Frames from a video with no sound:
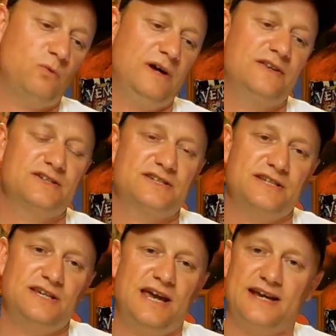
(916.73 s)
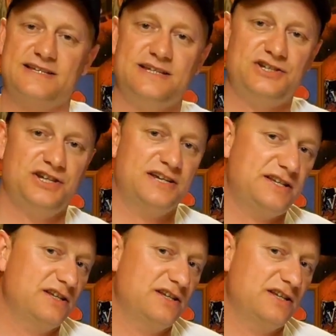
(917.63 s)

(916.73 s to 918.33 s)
Whereas the X E G S,